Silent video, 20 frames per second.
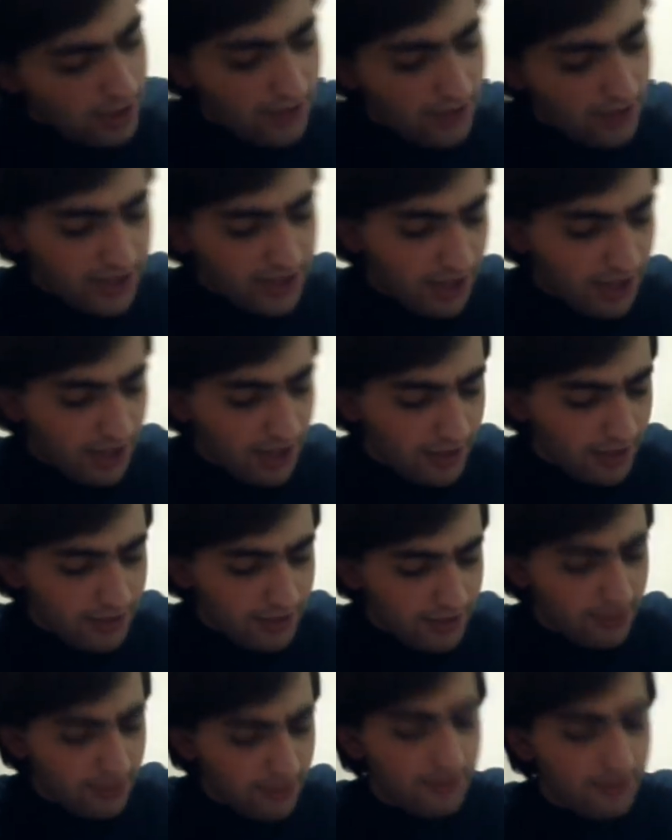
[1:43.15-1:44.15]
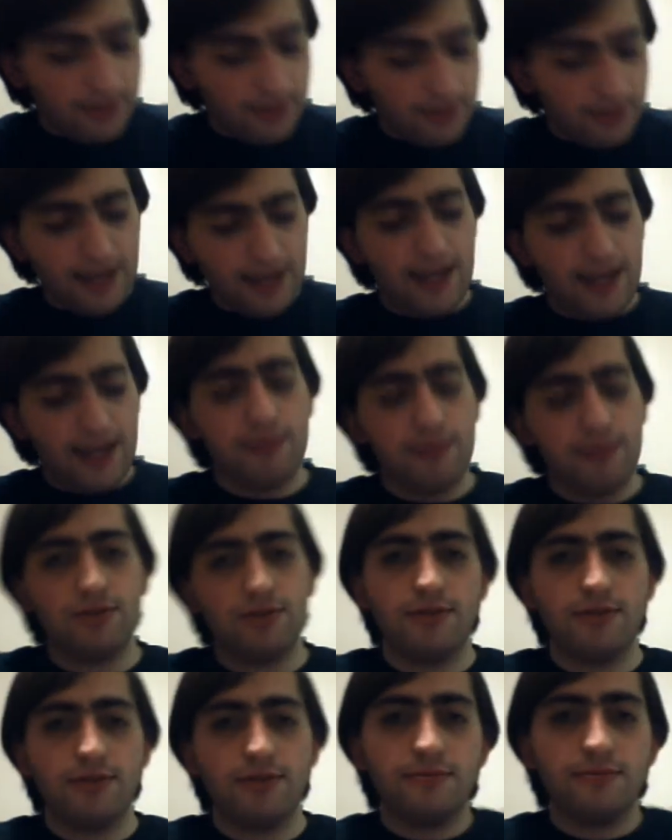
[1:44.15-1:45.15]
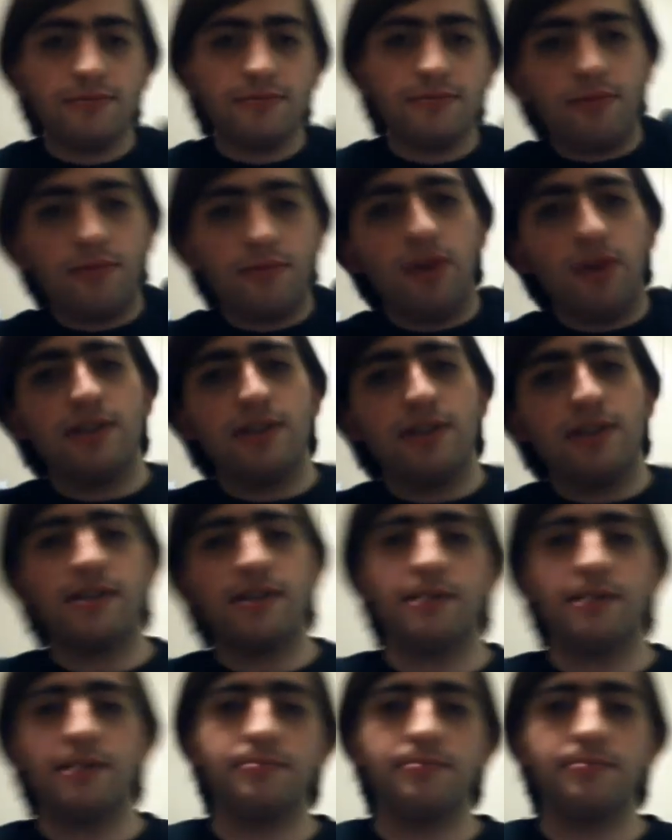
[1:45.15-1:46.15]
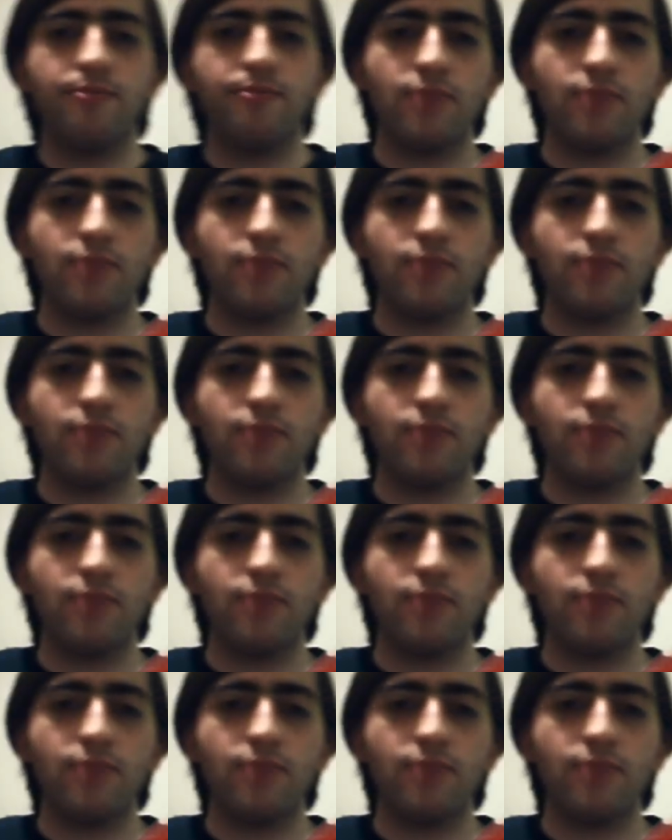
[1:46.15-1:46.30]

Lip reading: If it's a console, I capture it on this thing.